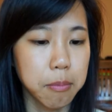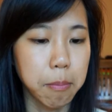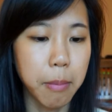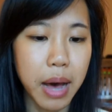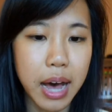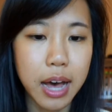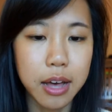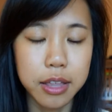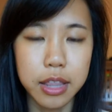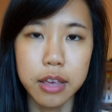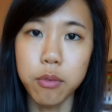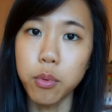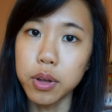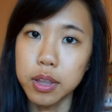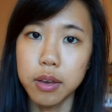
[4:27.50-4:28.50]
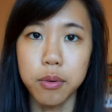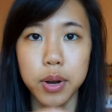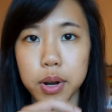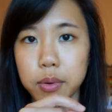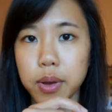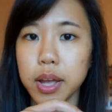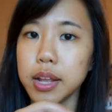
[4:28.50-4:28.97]
mom, they were to
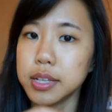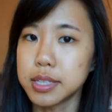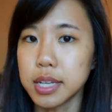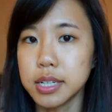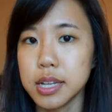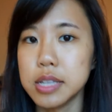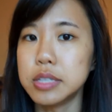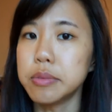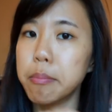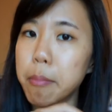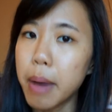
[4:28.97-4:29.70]
write a sentence,